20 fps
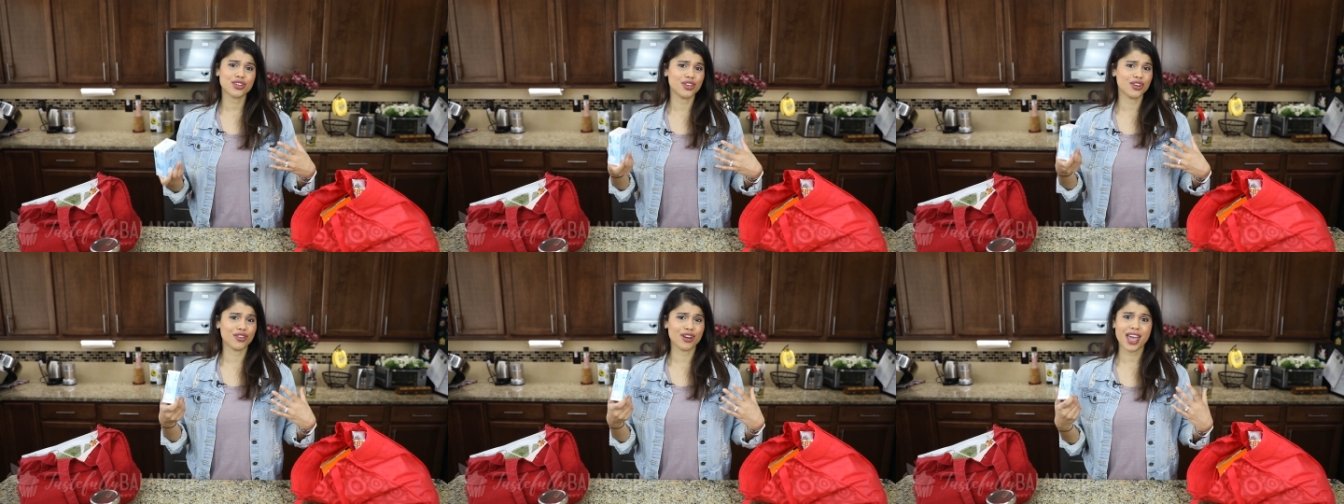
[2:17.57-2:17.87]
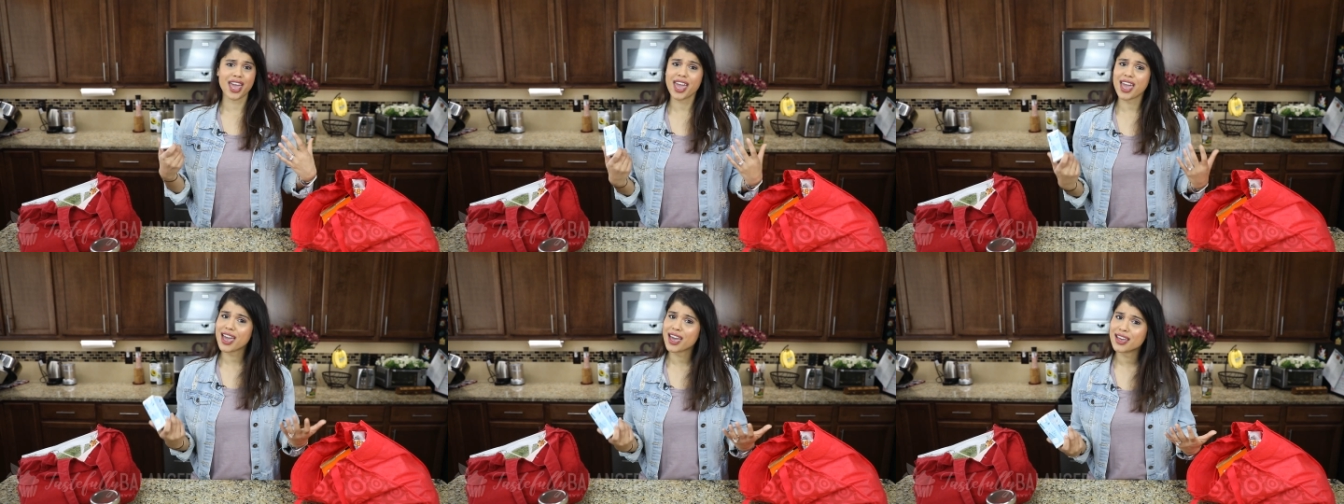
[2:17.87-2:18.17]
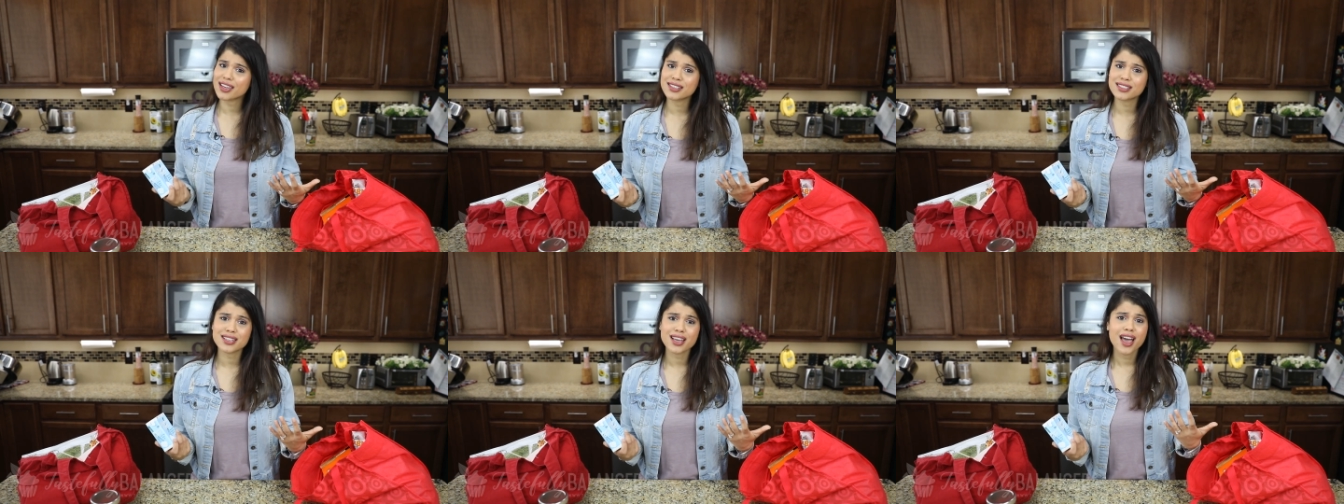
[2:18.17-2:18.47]
your
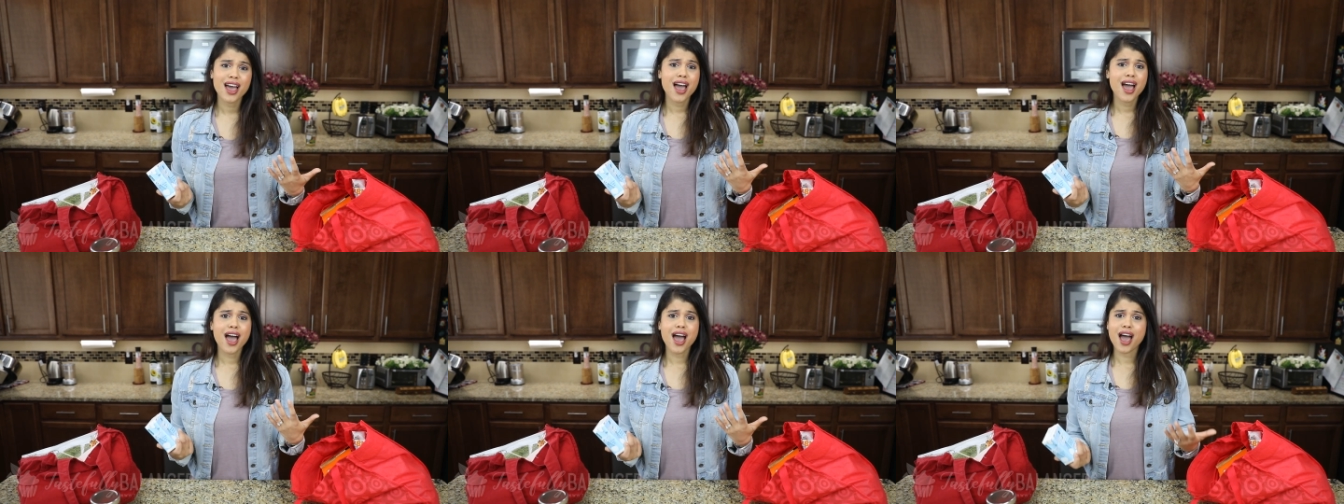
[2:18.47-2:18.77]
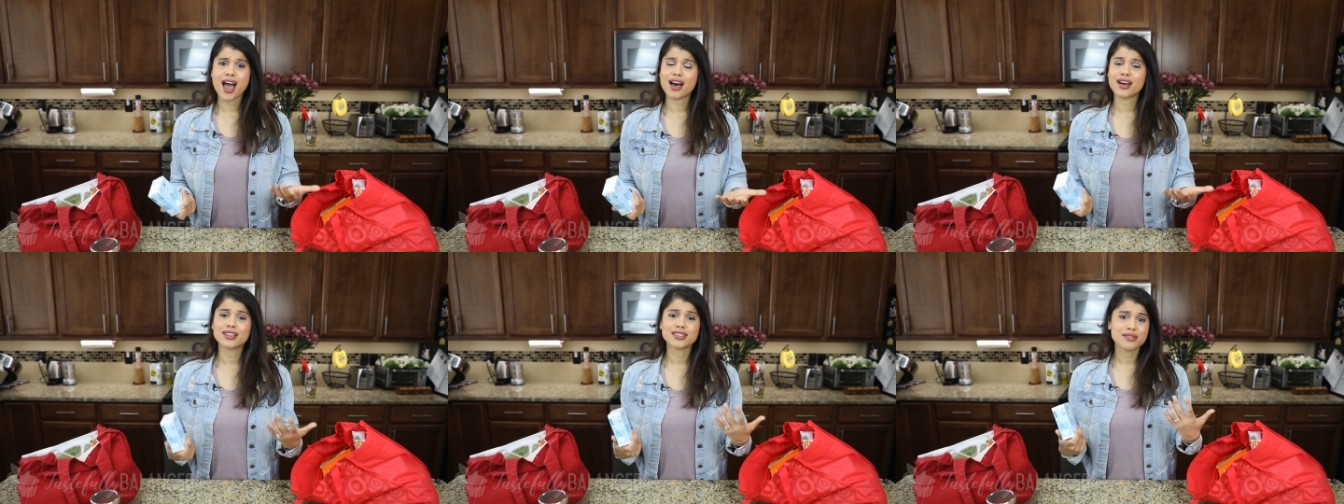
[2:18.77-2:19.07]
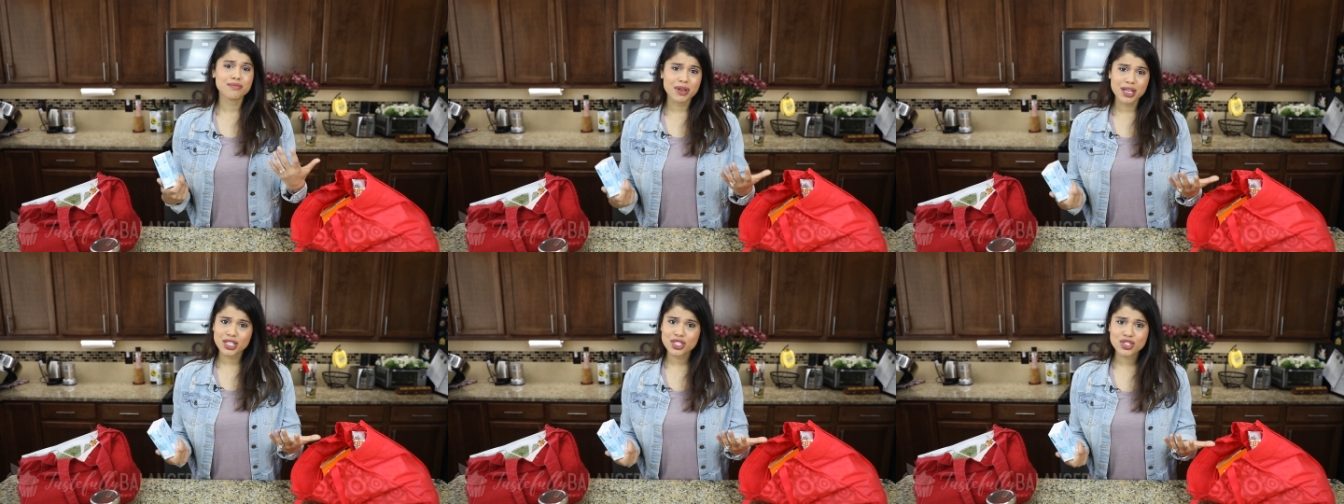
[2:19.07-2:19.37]
handheld
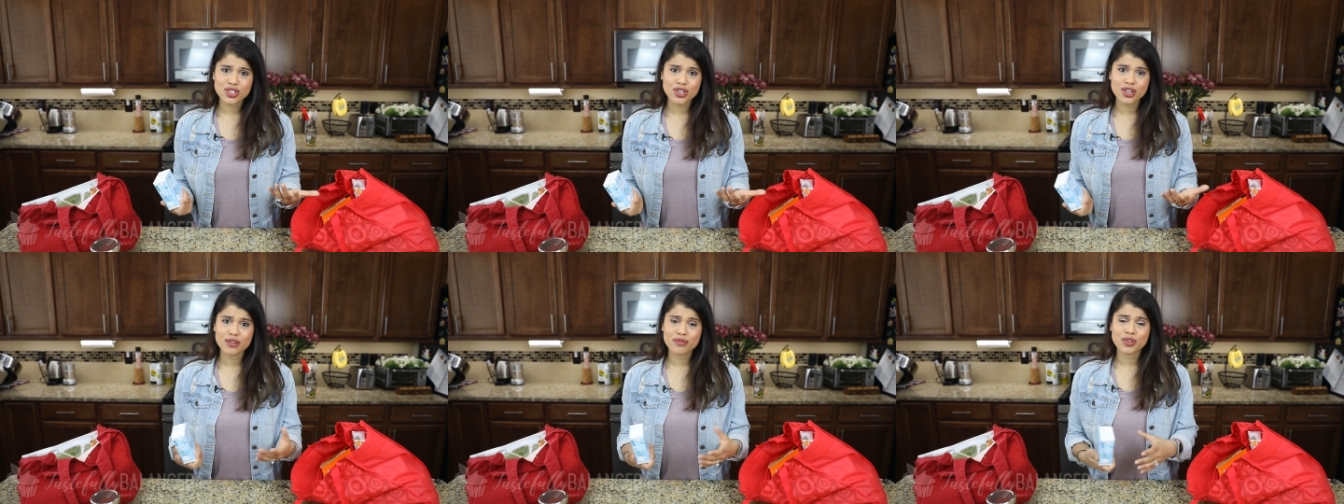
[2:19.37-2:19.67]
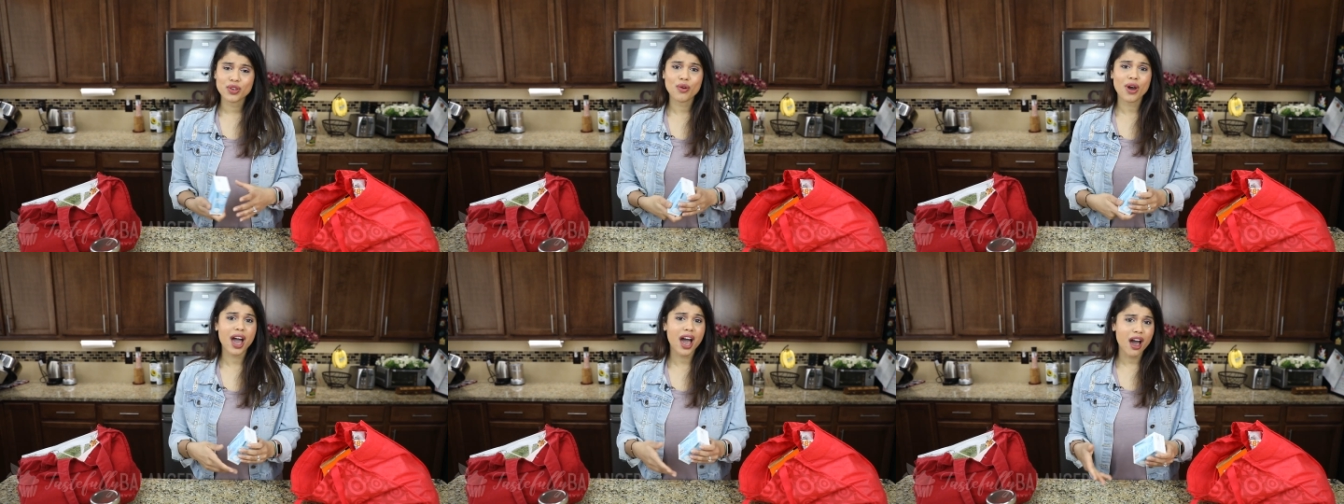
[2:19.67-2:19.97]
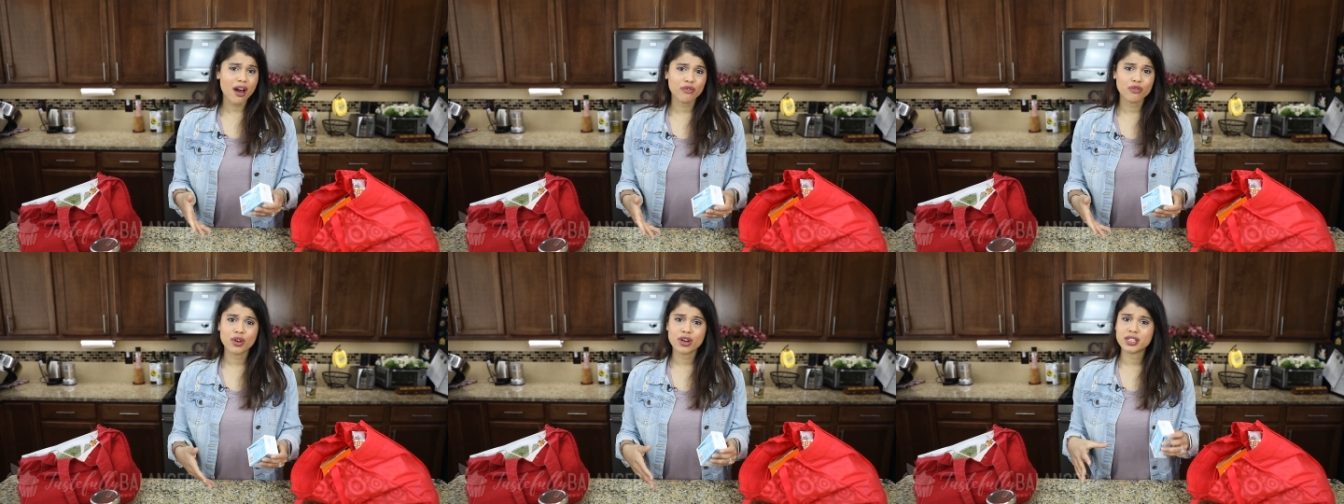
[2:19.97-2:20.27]
mixer if you
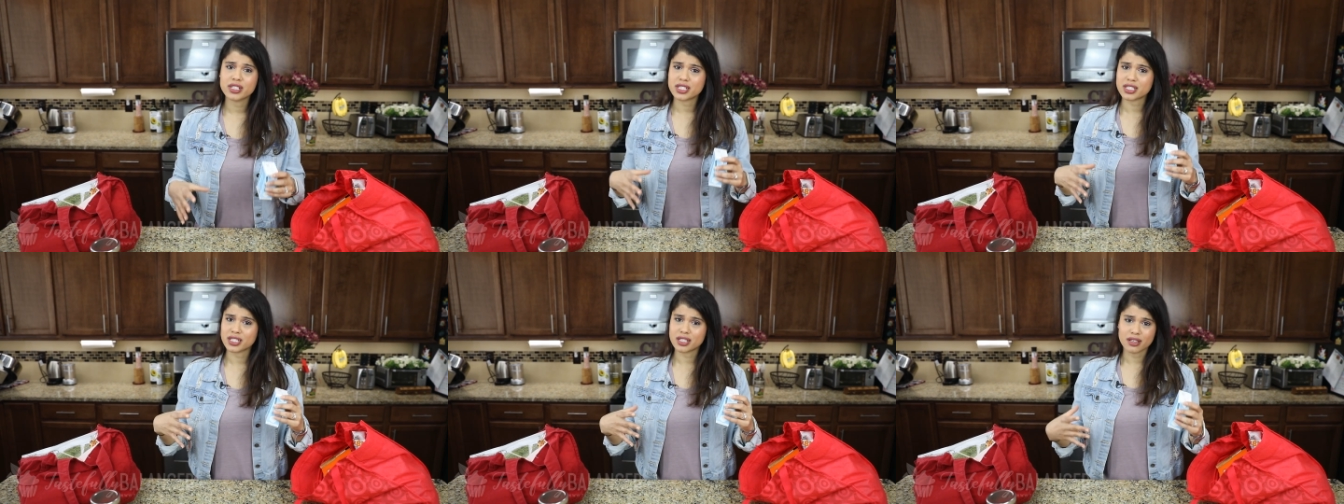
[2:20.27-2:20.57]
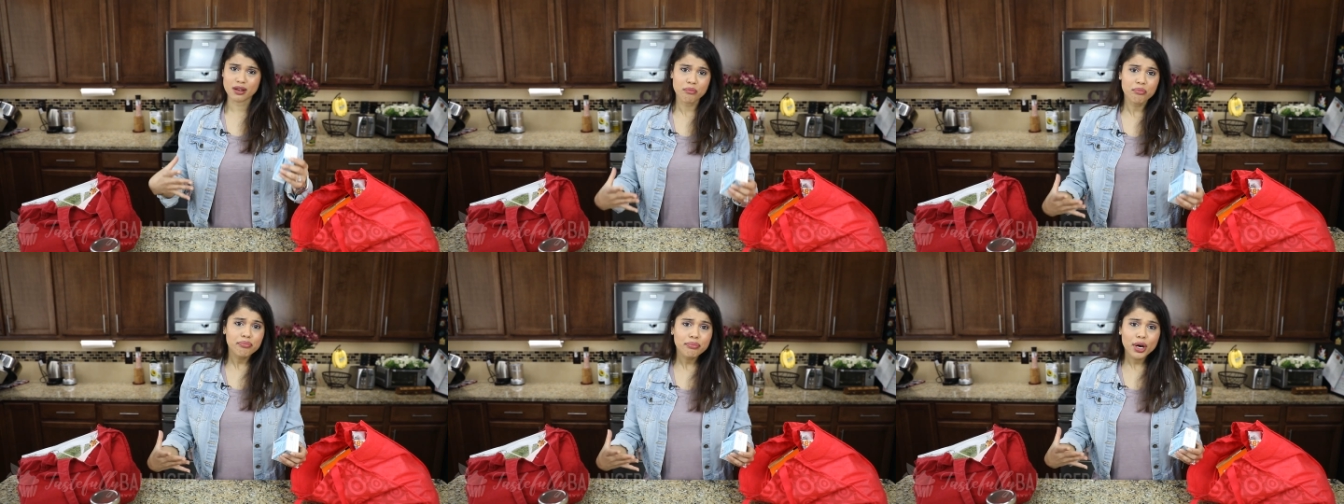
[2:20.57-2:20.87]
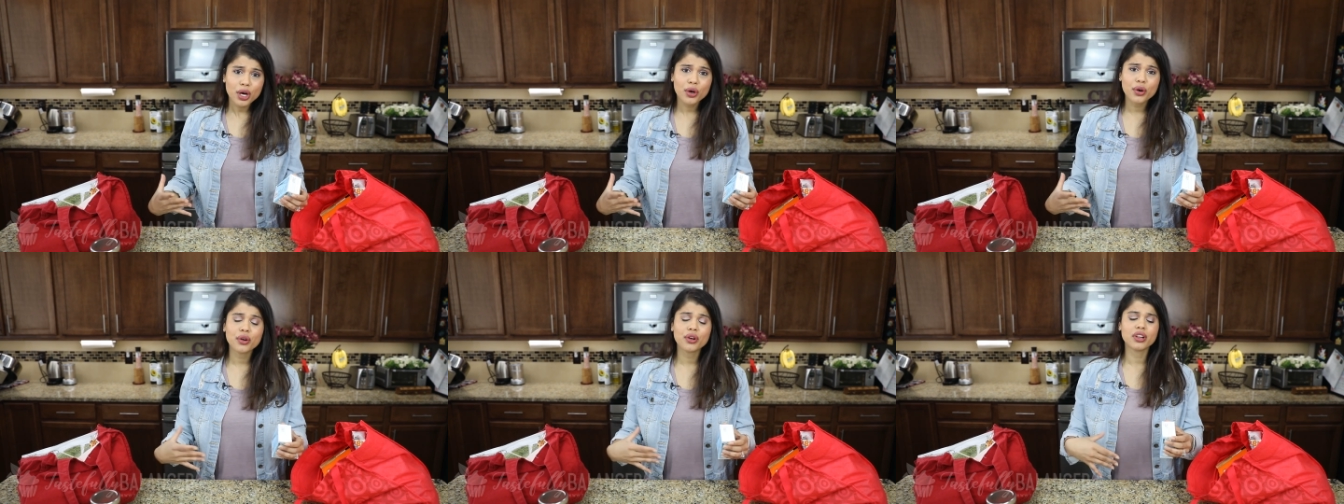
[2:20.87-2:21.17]
have one, just in a
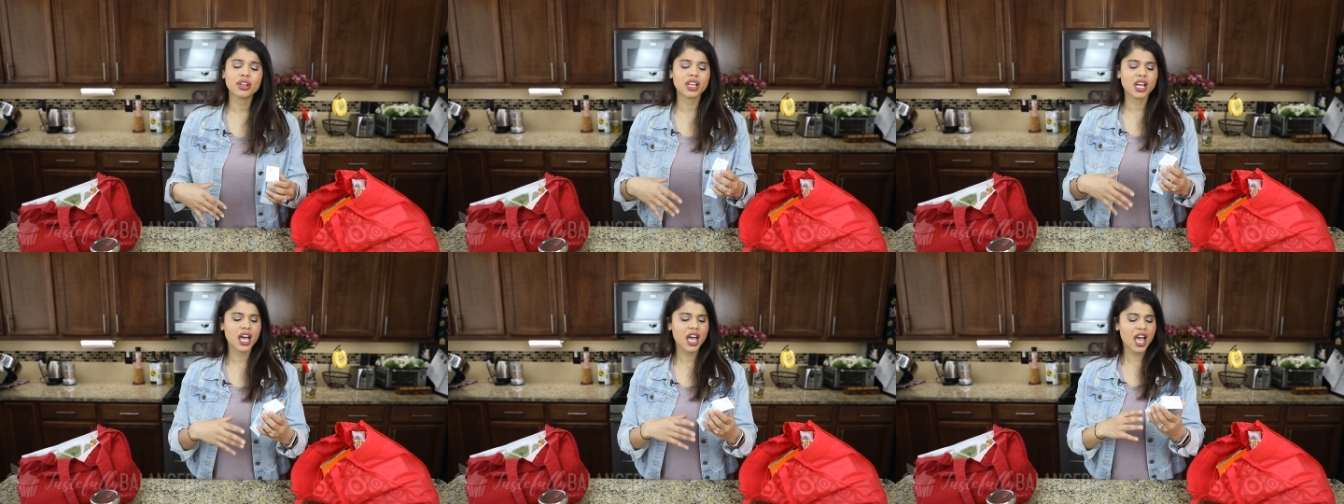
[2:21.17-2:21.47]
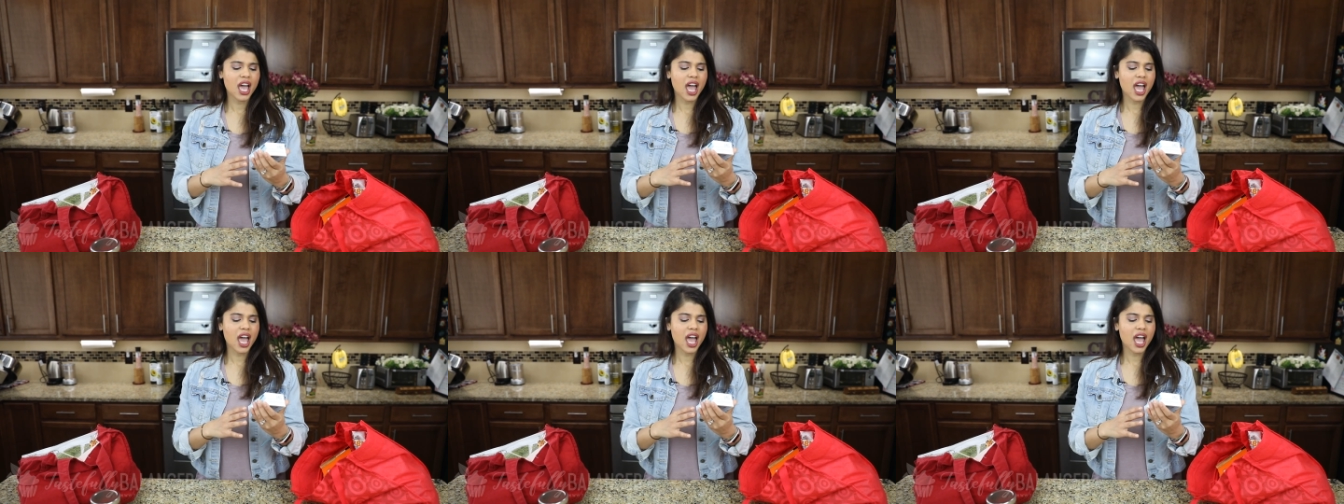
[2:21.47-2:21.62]
bowl,